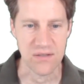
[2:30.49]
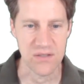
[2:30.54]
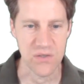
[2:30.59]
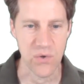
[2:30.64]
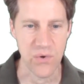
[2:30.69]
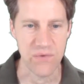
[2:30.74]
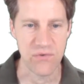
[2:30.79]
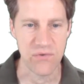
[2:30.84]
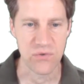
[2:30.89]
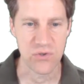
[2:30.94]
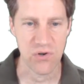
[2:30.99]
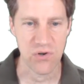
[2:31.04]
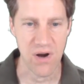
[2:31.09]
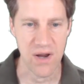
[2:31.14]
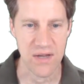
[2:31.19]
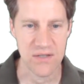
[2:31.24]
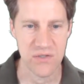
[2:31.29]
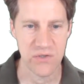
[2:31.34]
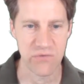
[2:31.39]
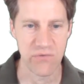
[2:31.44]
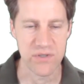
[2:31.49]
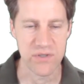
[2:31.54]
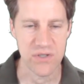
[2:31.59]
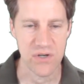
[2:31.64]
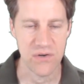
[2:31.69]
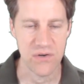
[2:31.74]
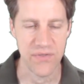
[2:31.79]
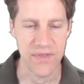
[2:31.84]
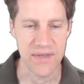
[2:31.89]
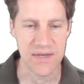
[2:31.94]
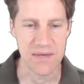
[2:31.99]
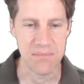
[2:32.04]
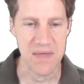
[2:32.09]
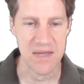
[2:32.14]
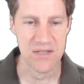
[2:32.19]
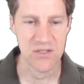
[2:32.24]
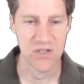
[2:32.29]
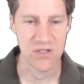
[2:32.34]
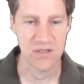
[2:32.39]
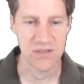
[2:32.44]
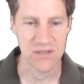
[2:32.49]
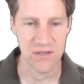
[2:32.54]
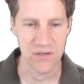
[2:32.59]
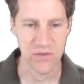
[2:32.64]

So if you try to return the dimensions,